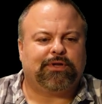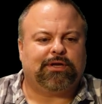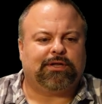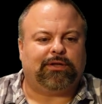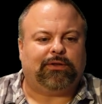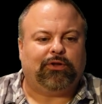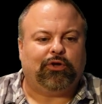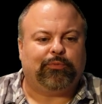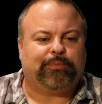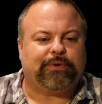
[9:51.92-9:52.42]

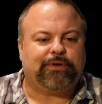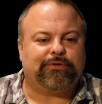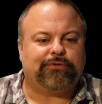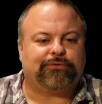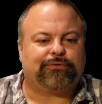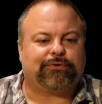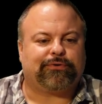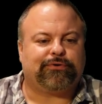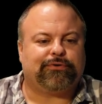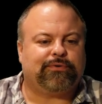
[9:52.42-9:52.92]
looping
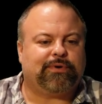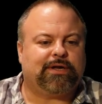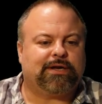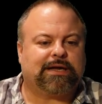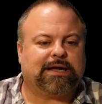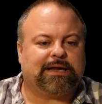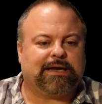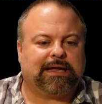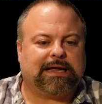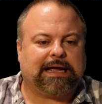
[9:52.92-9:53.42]
through and
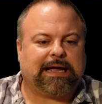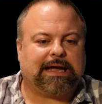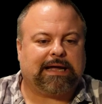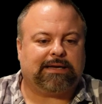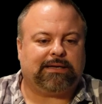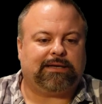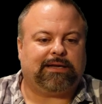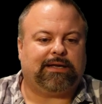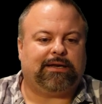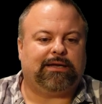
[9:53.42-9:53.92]

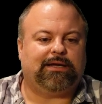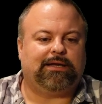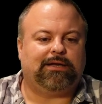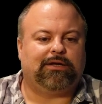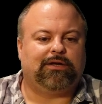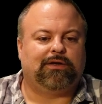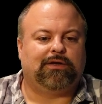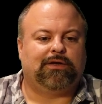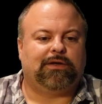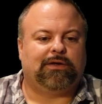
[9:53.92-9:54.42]
concatenating
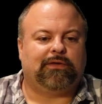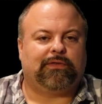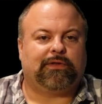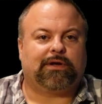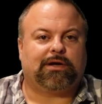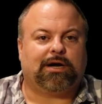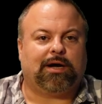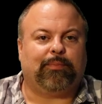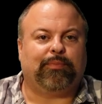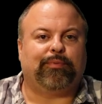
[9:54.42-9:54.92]
the
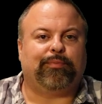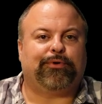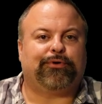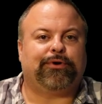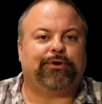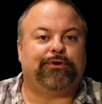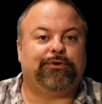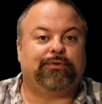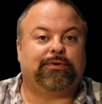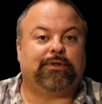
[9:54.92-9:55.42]

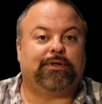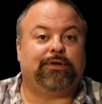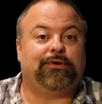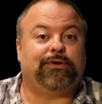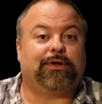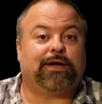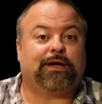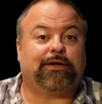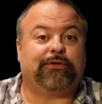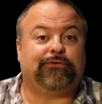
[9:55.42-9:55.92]
complementary
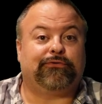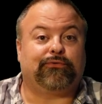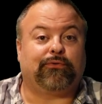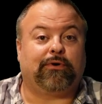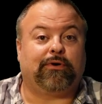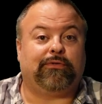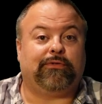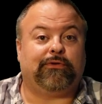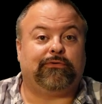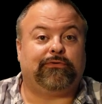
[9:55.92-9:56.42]
nucleotides
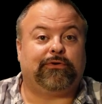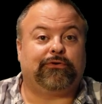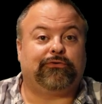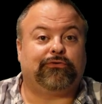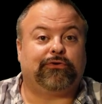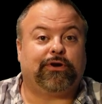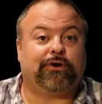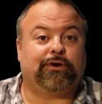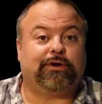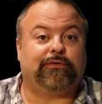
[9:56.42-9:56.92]
stored in this
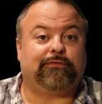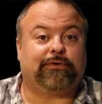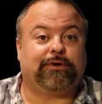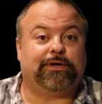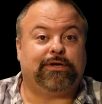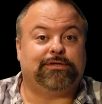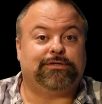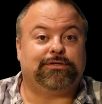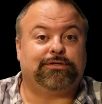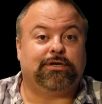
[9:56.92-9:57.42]
dictionary for
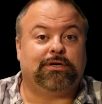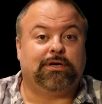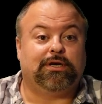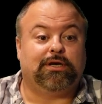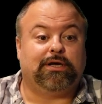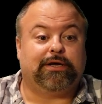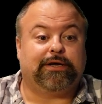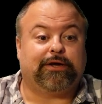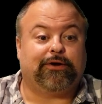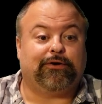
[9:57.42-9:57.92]
each
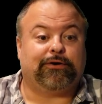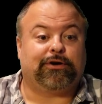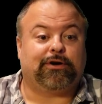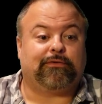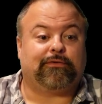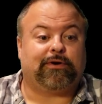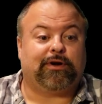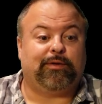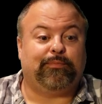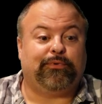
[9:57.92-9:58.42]
character
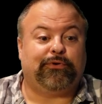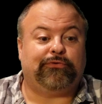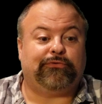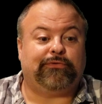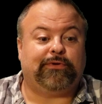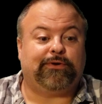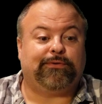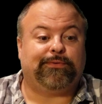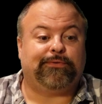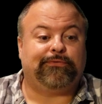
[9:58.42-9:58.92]
of our input
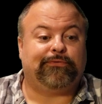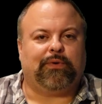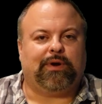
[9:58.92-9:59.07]
sequence.